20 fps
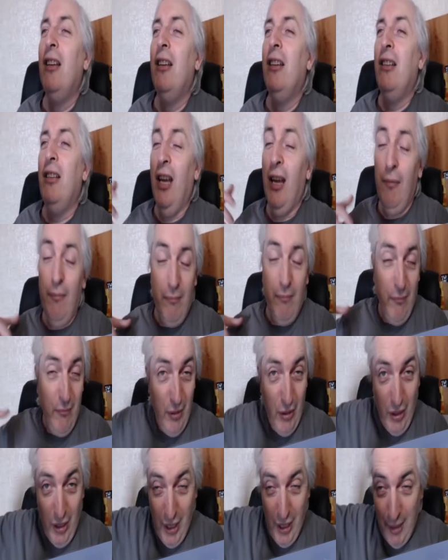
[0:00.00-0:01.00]
Yeah,
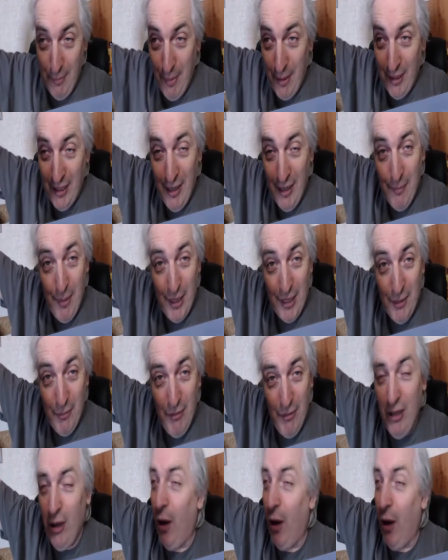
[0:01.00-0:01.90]
they get sent back to Britain.